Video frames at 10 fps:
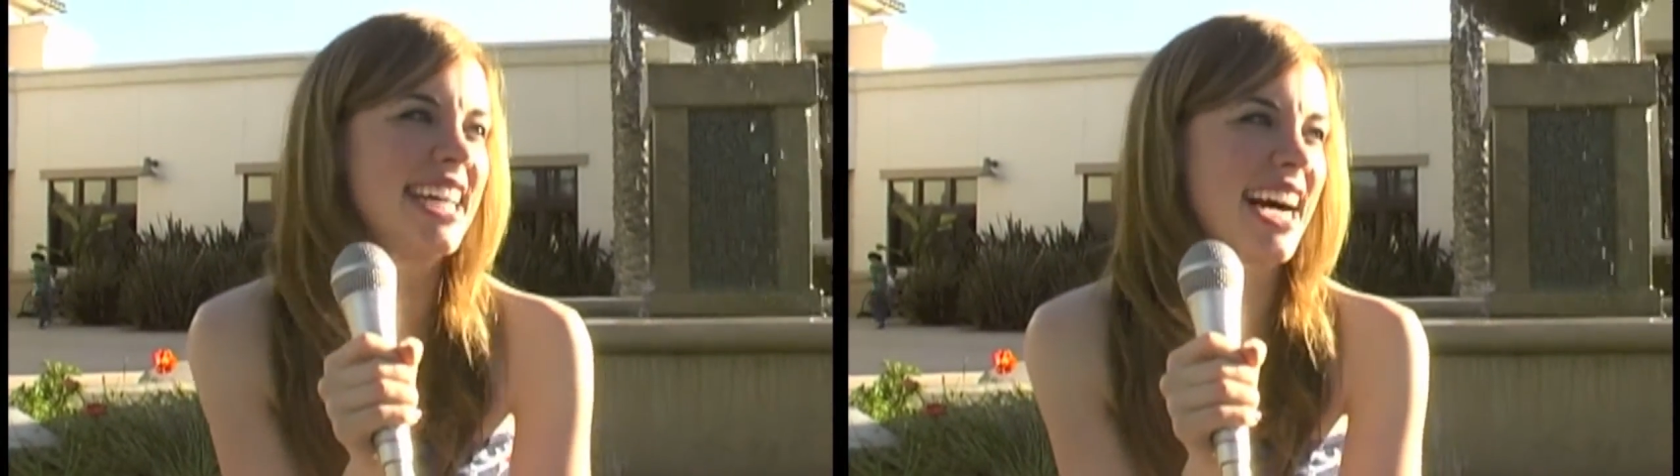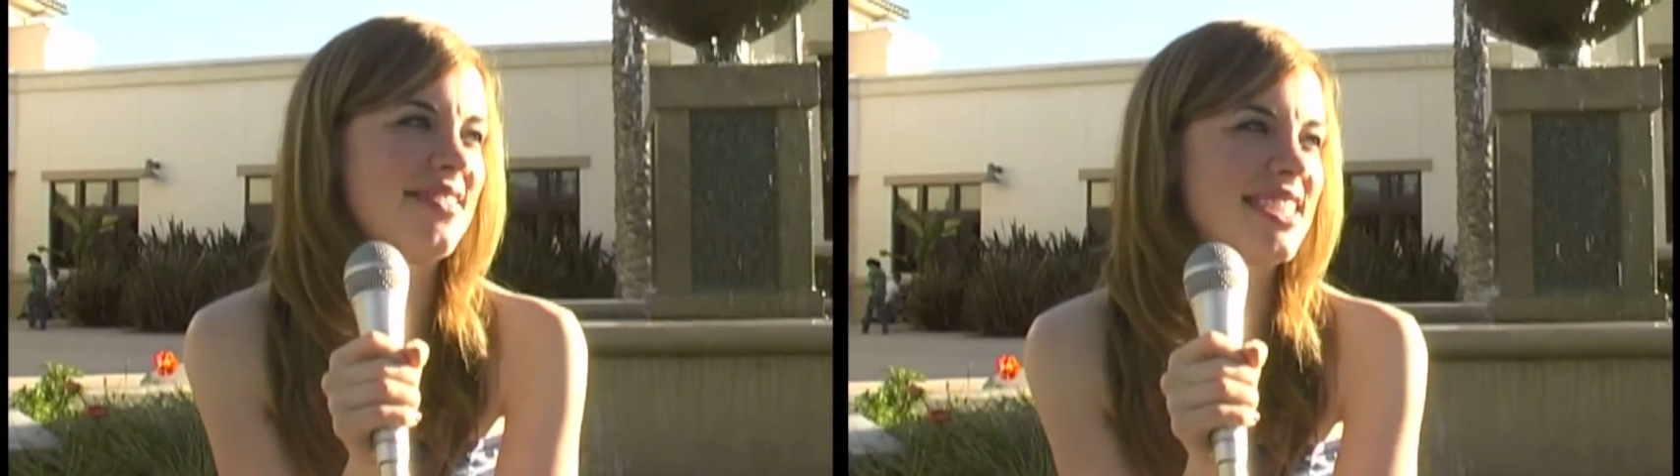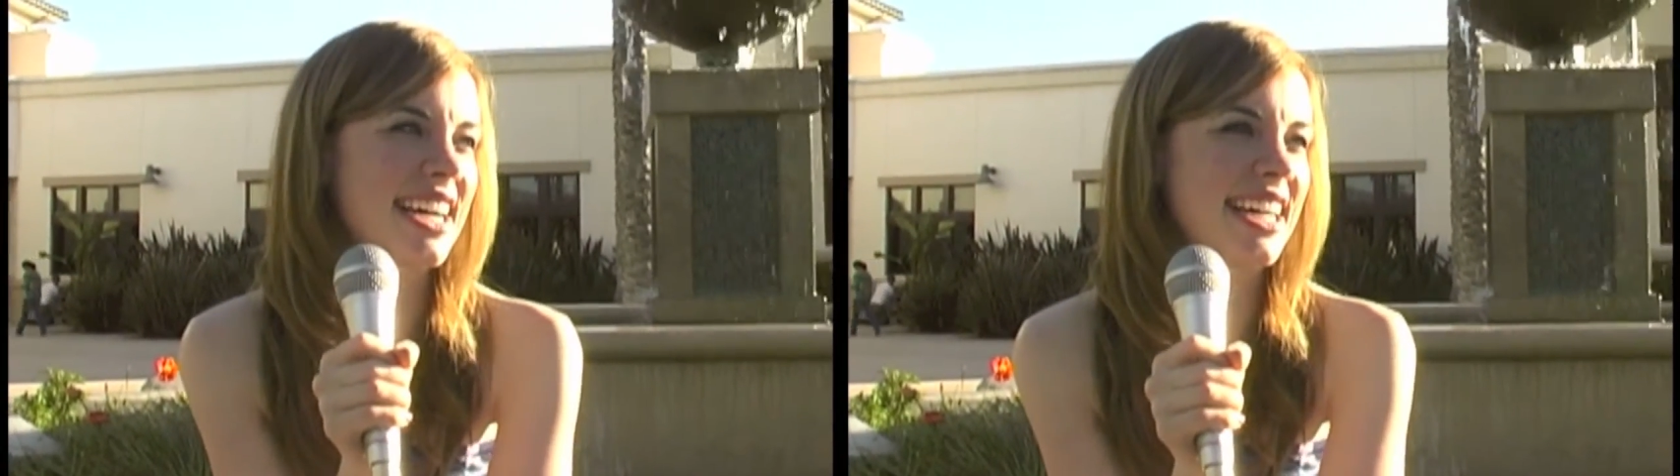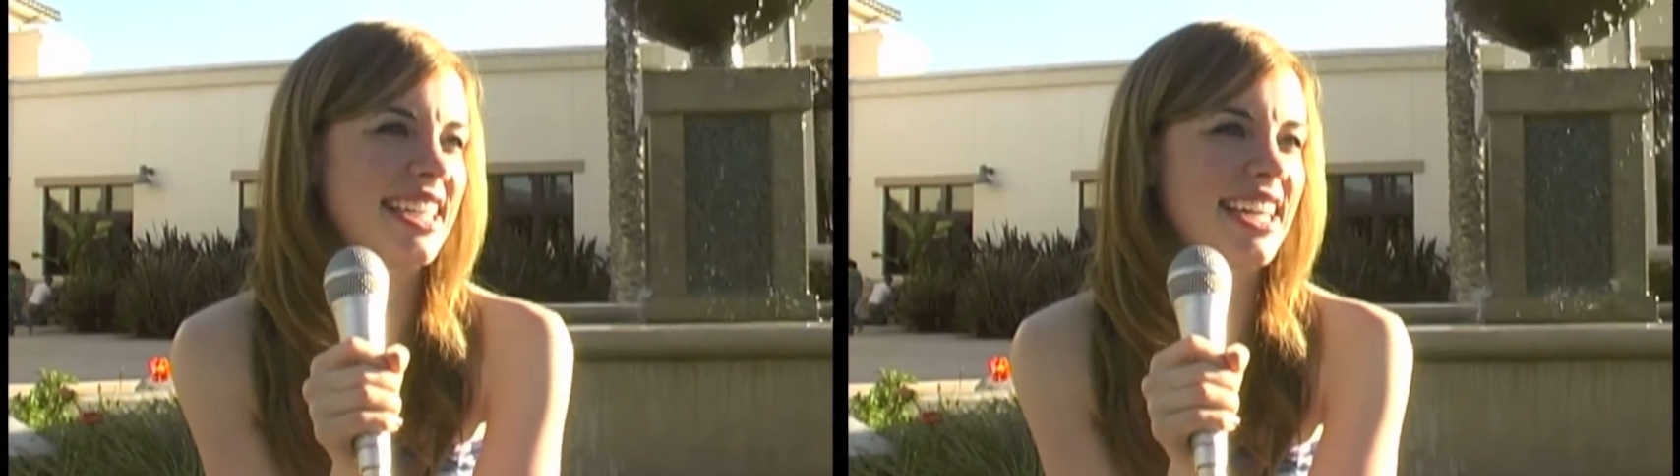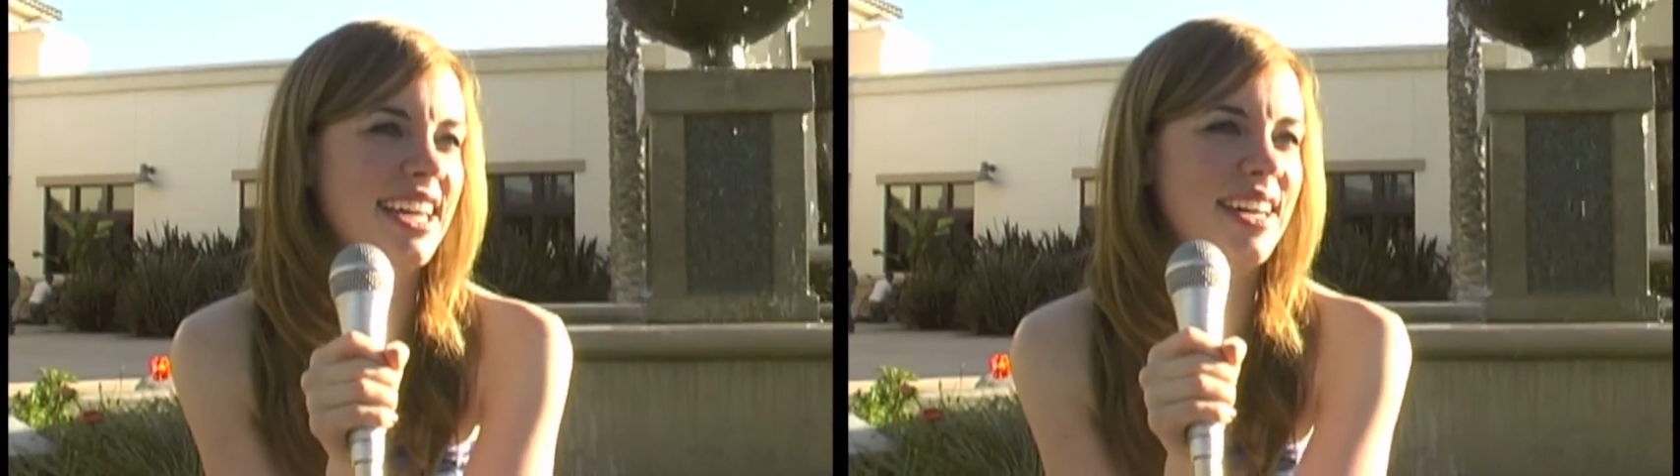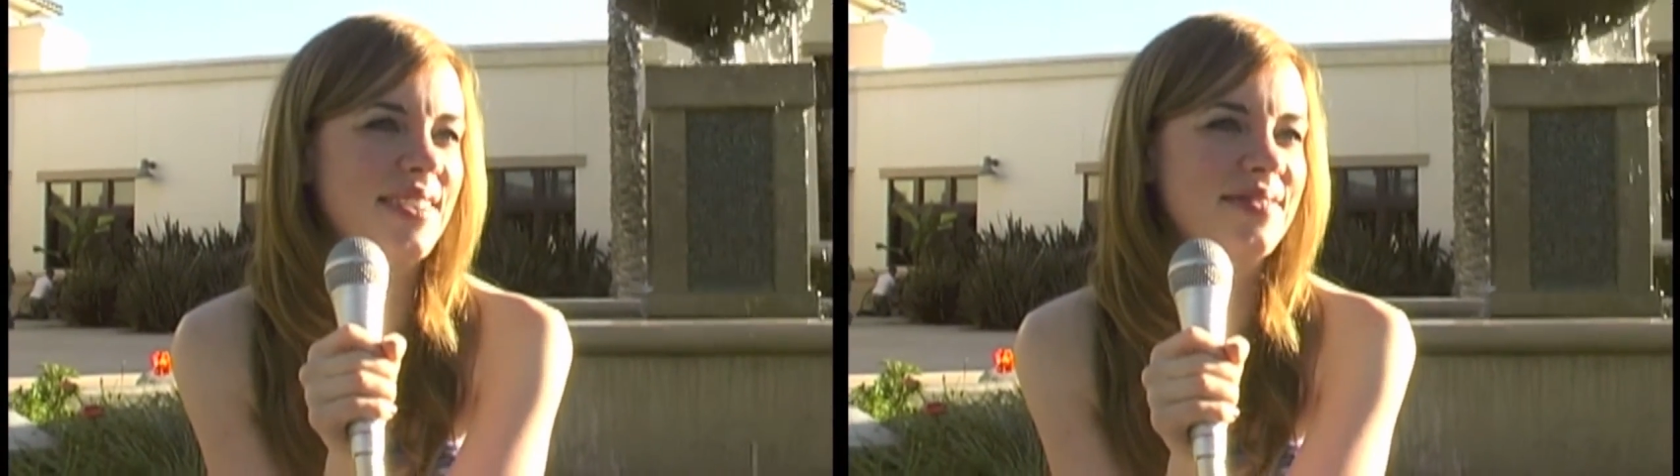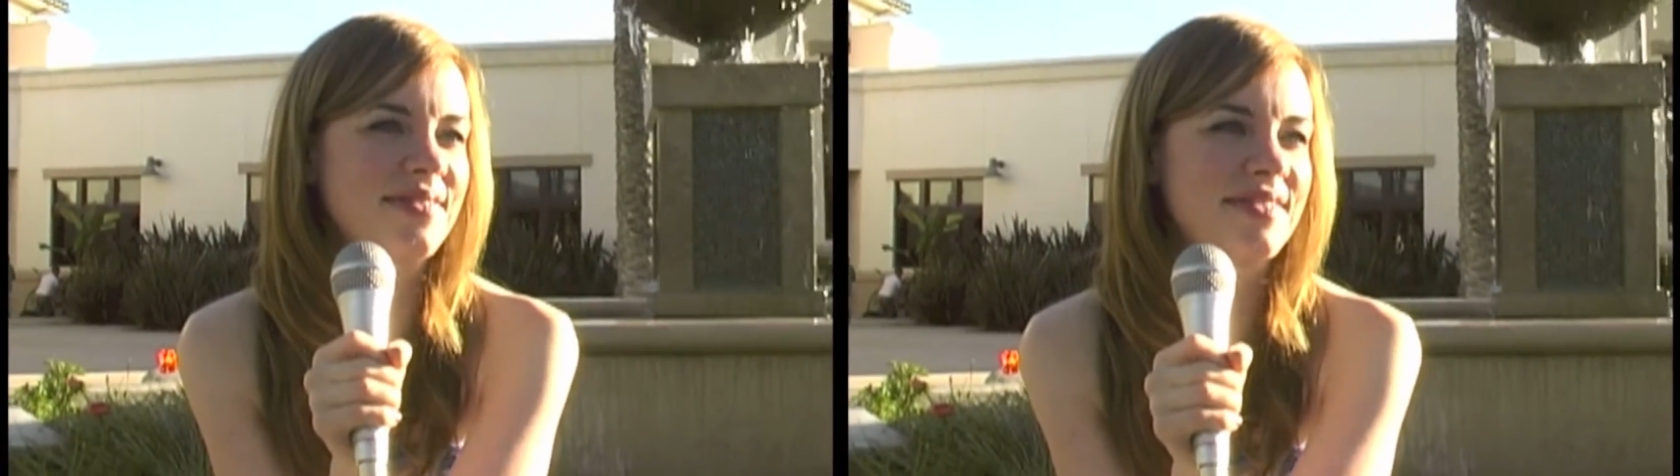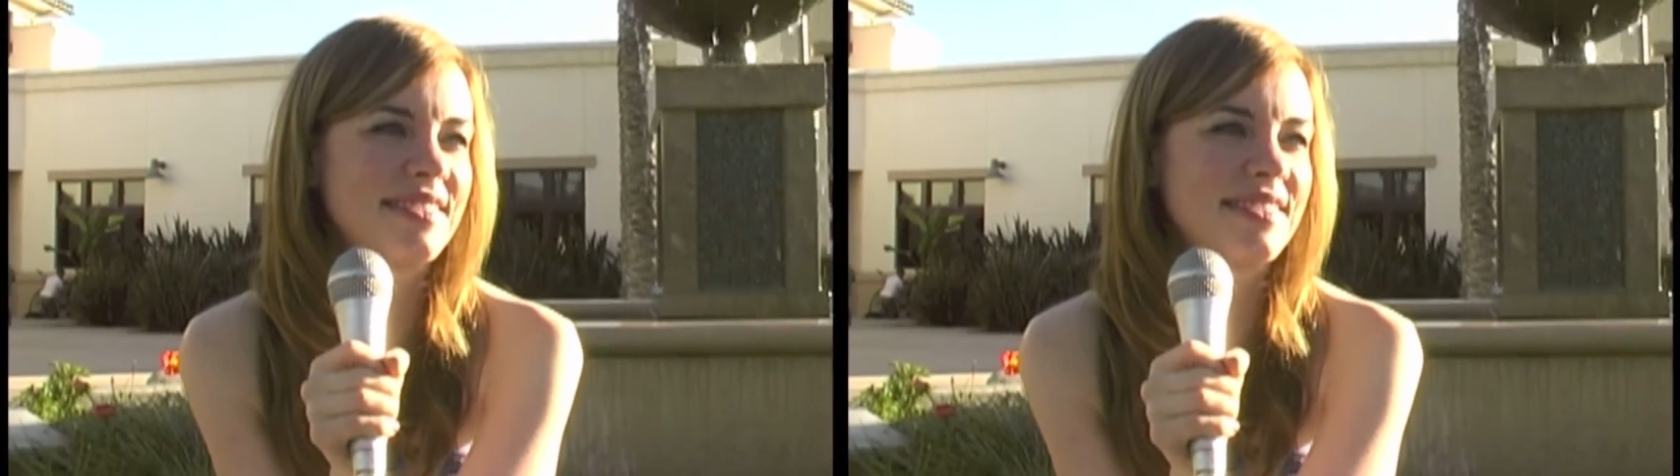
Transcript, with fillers: I've done um,